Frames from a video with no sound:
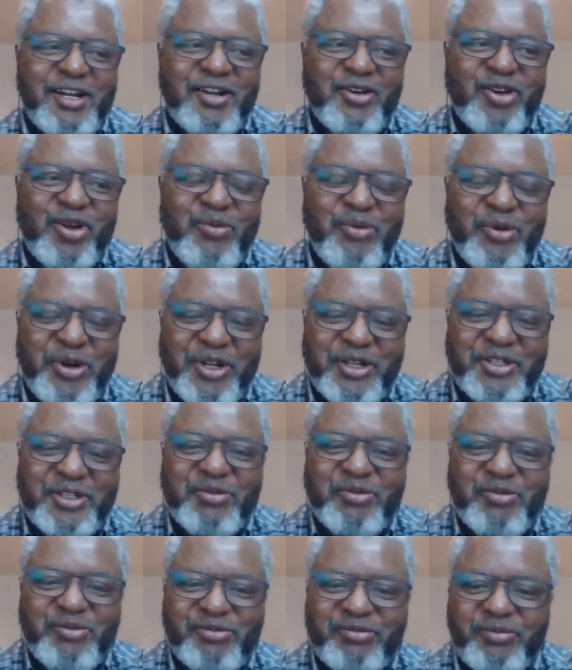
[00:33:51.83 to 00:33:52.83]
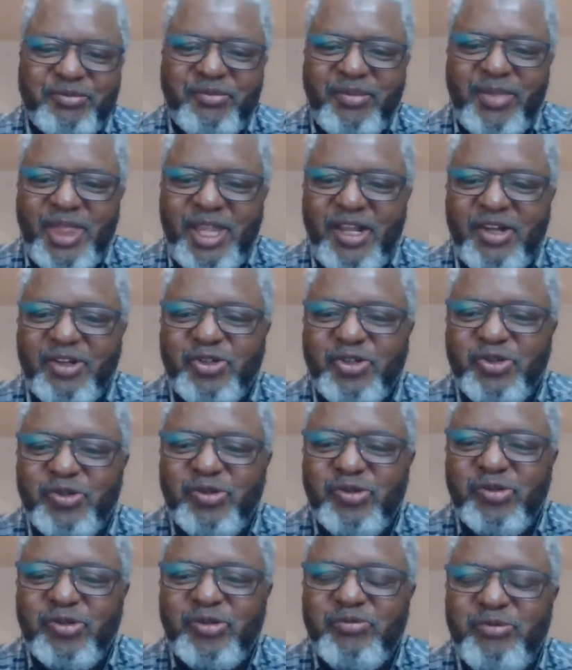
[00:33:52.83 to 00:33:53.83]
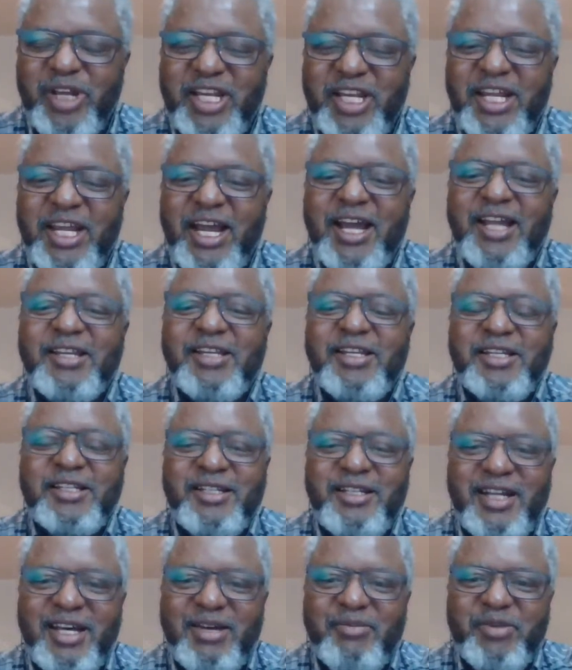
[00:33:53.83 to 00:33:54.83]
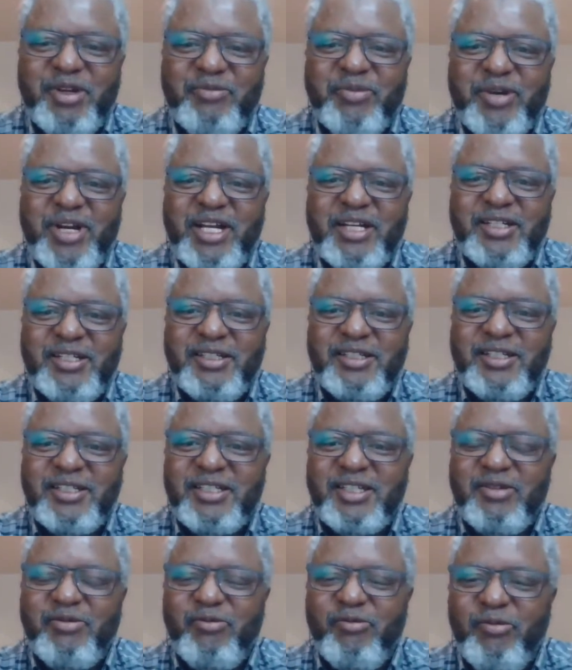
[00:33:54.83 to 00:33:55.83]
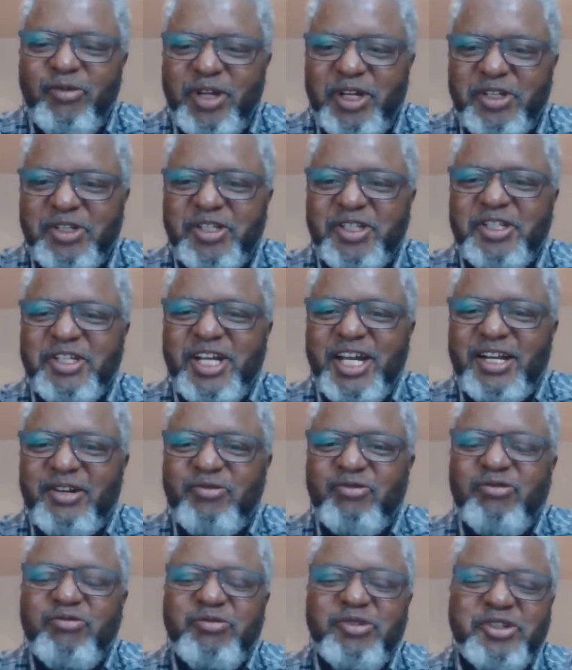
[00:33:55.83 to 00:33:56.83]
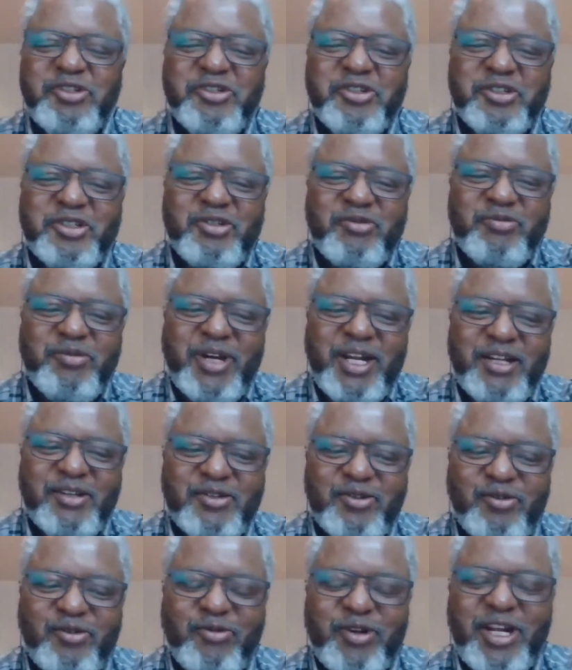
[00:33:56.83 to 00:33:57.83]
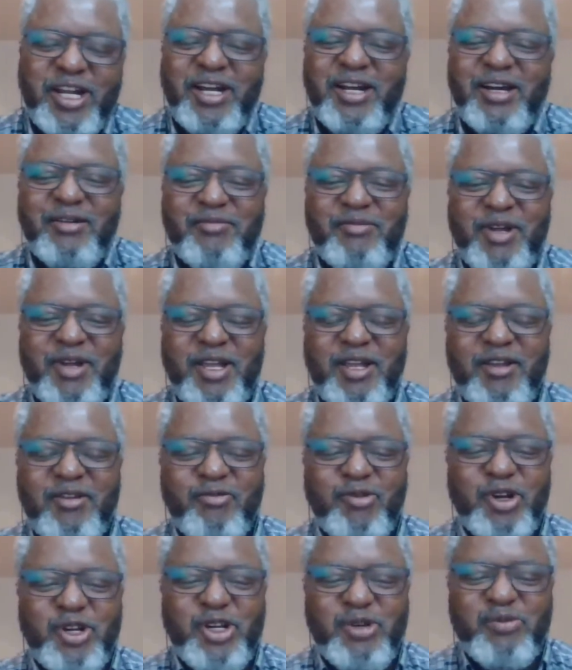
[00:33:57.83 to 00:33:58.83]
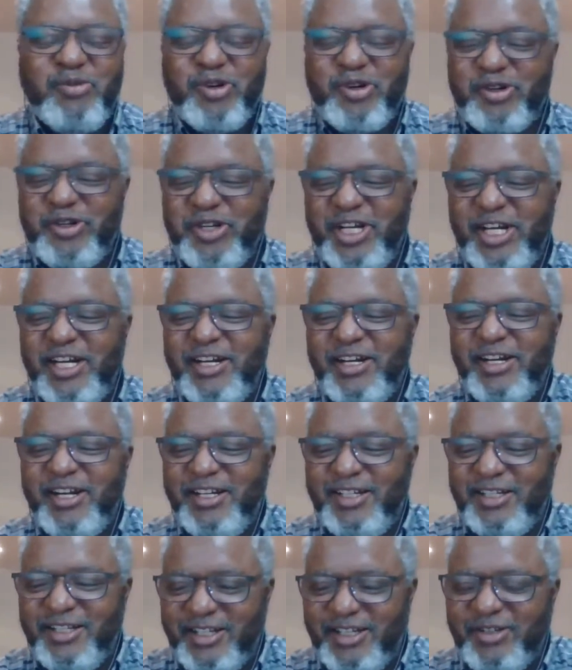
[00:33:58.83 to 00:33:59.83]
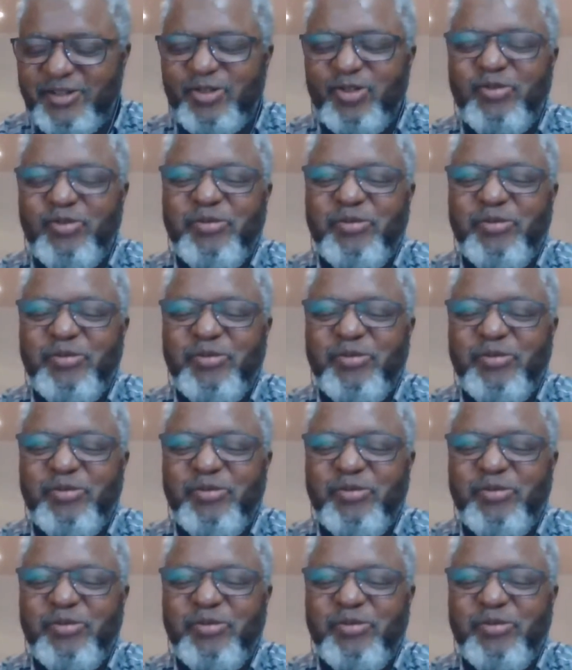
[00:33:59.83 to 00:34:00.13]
reference to many un-Islamic practices in which jihad could be justified. So we have Ghani Mukhtar and so